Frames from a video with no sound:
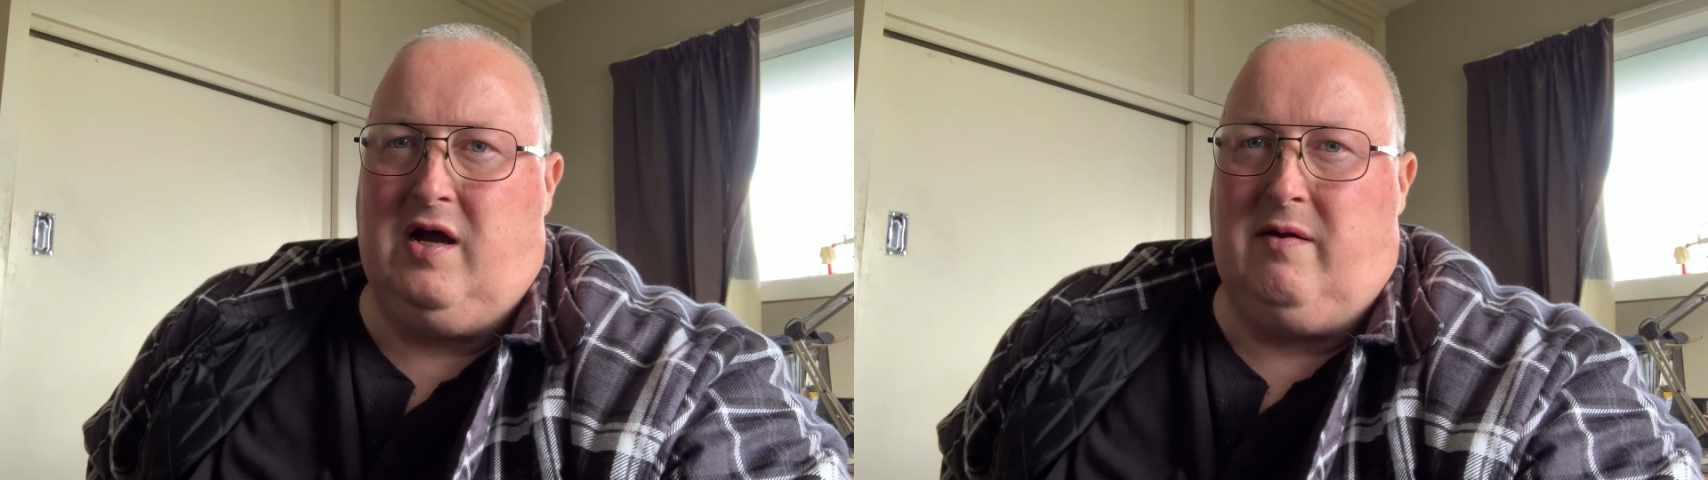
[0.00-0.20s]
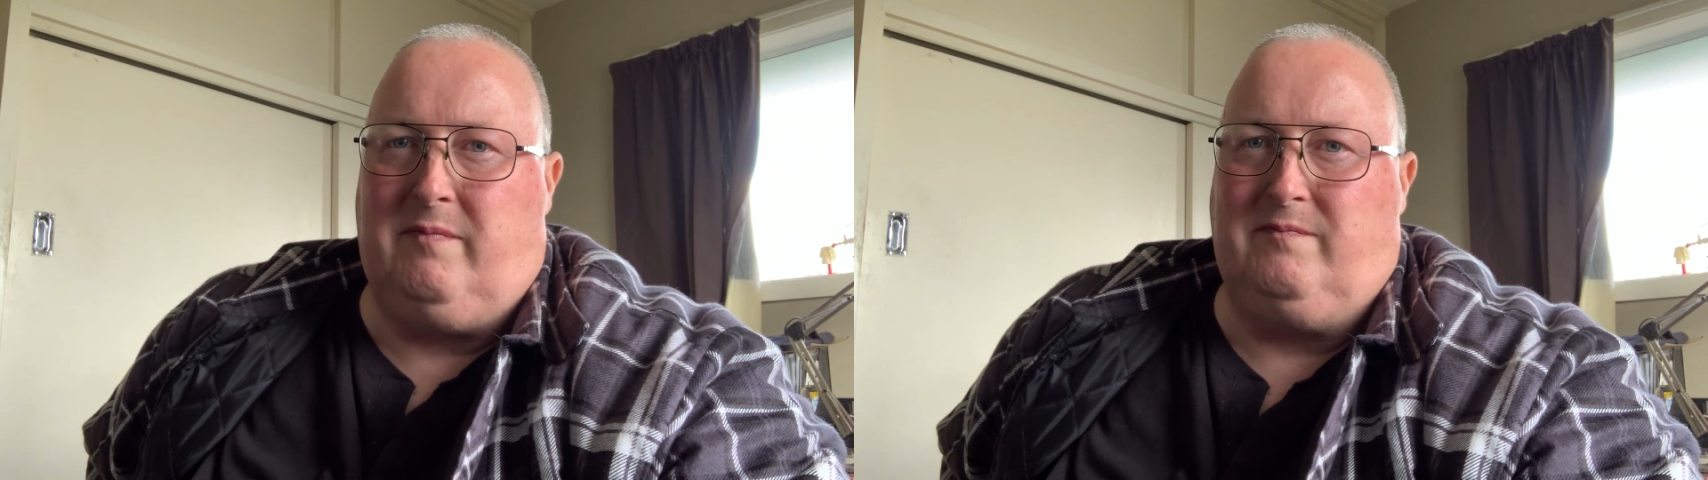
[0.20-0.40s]

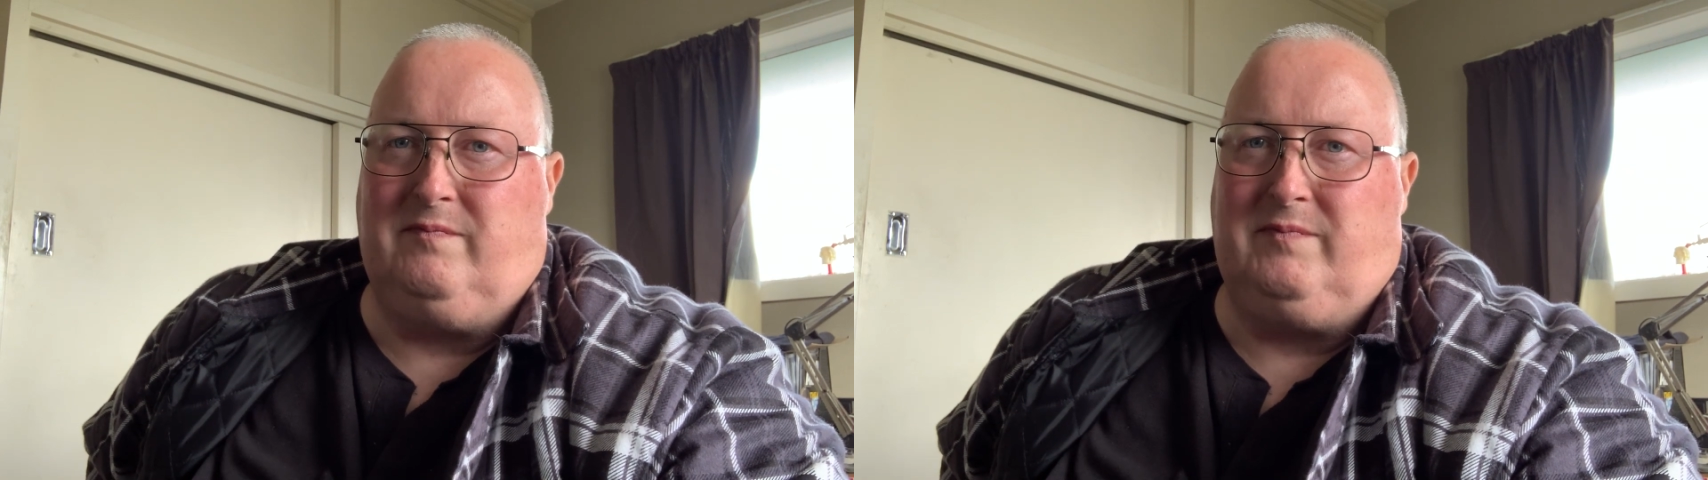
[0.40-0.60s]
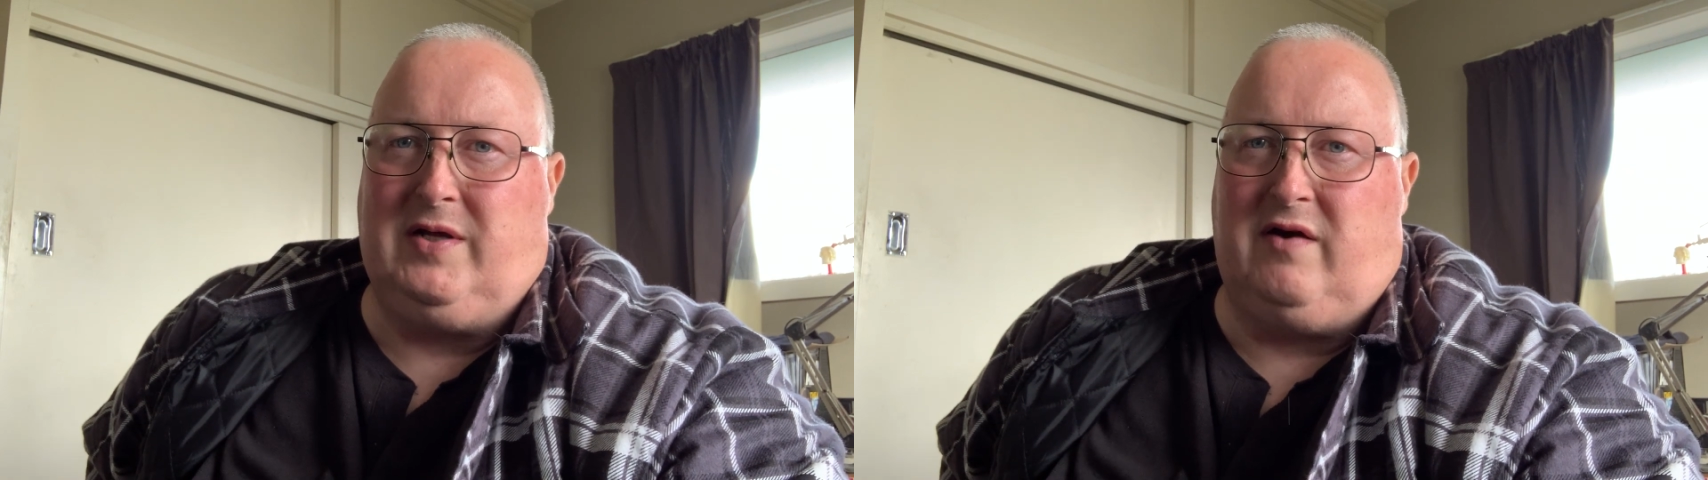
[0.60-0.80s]
I'll
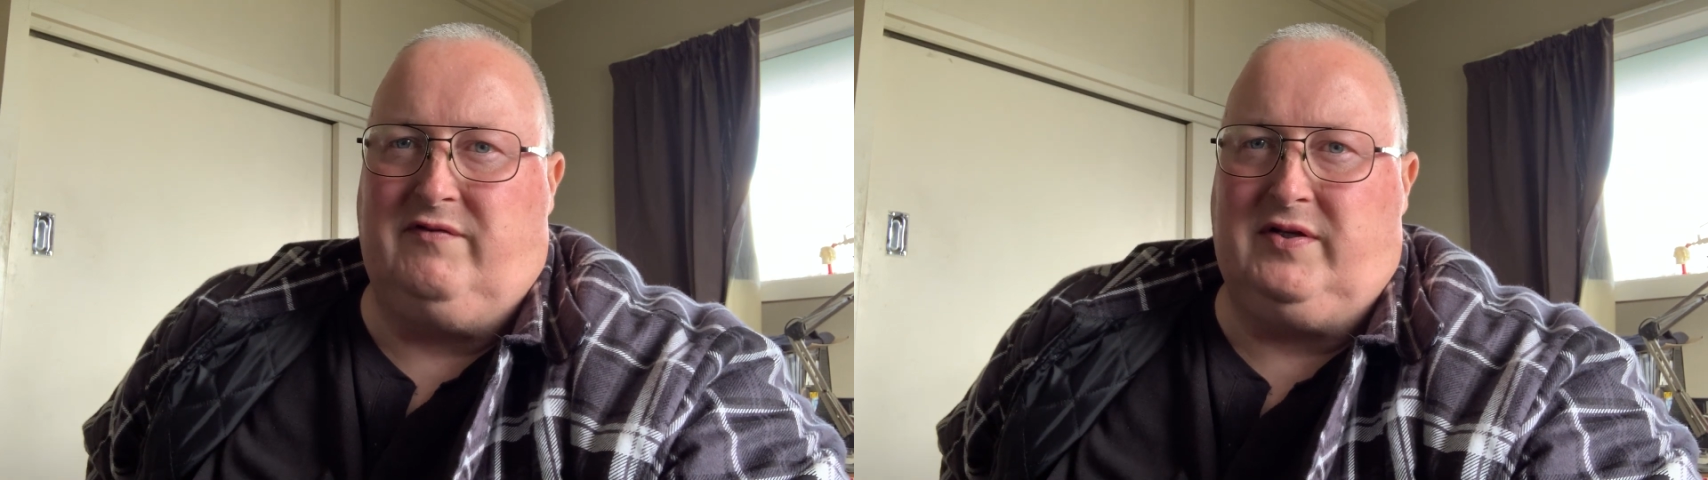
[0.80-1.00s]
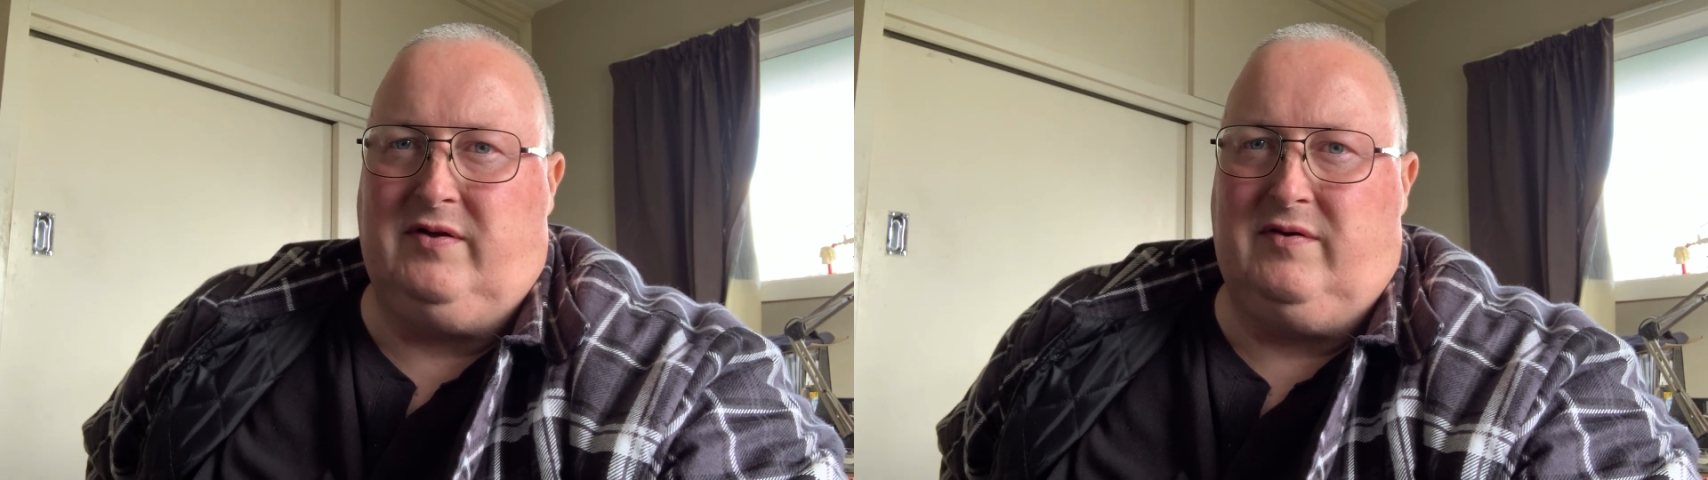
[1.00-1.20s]
be able
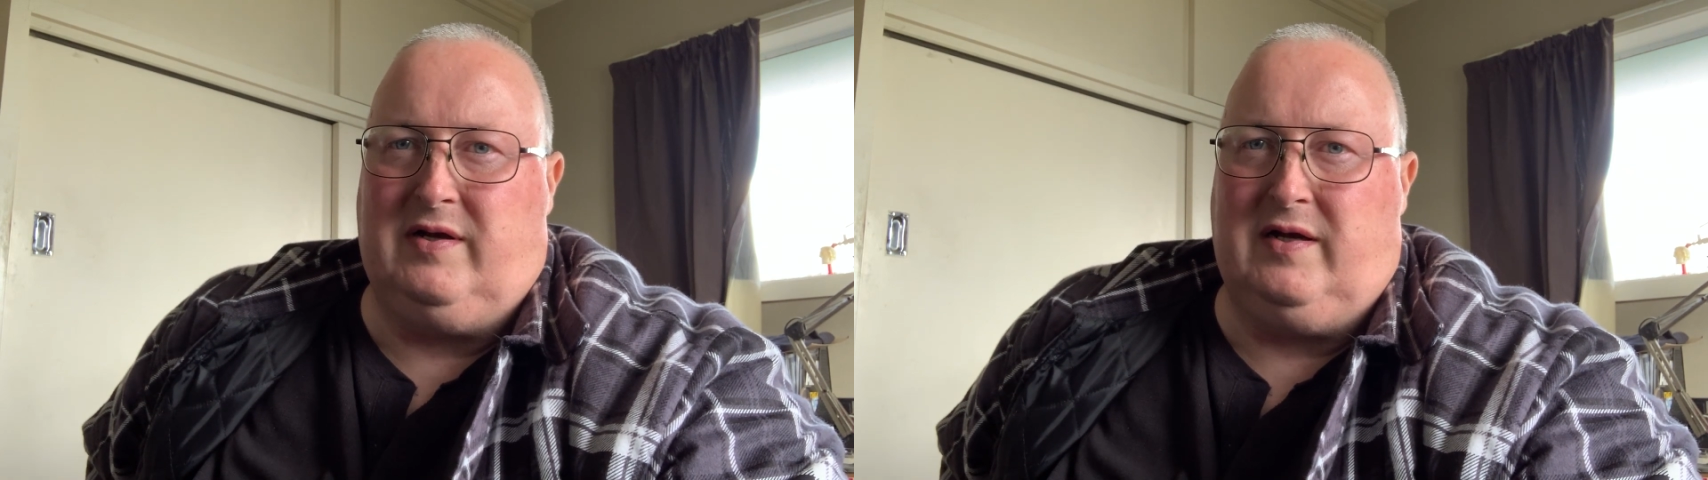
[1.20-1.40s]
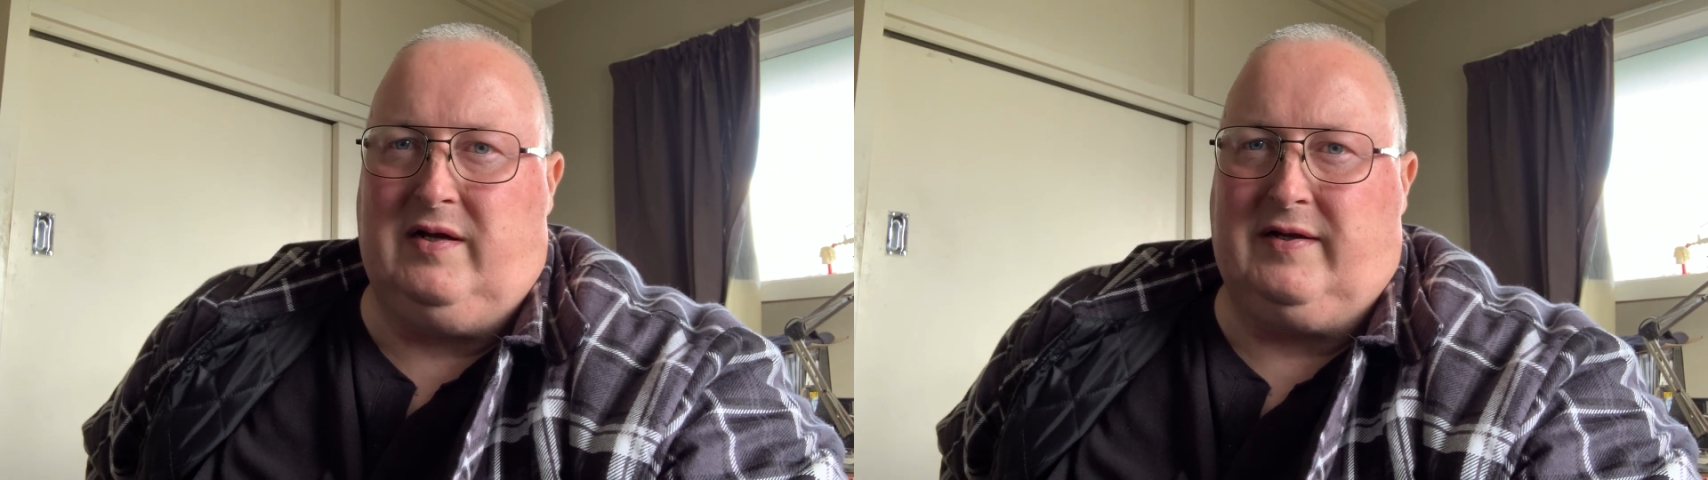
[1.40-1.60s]
to
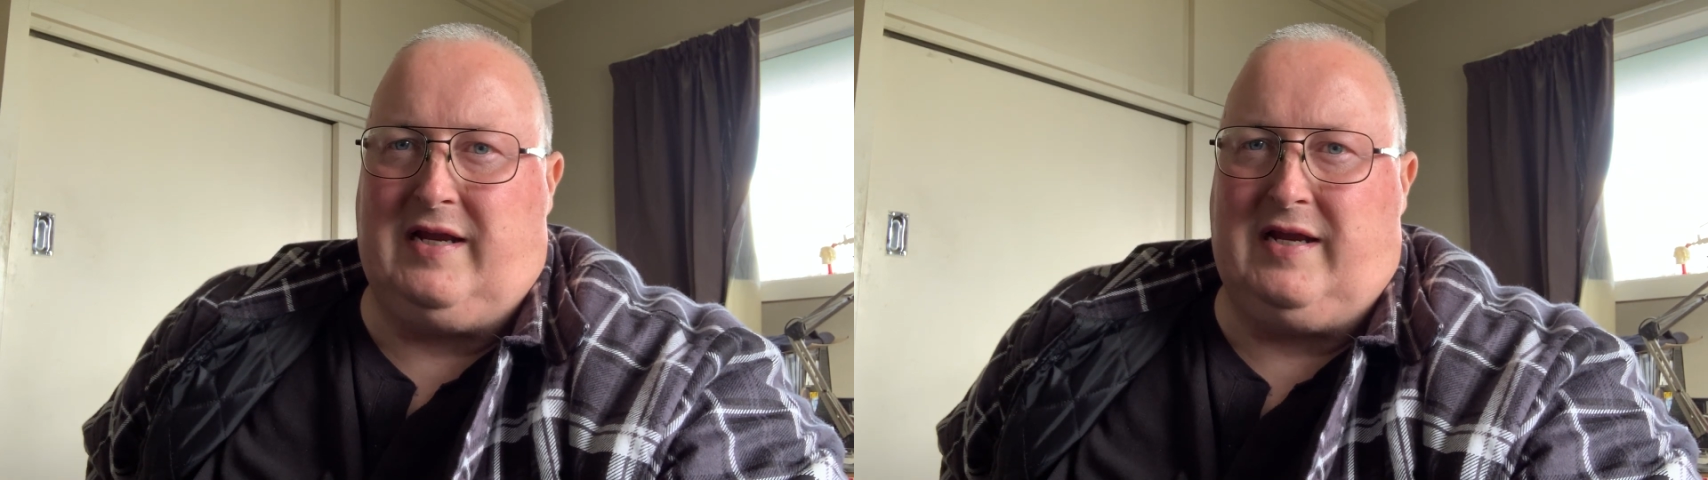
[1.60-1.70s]
uh,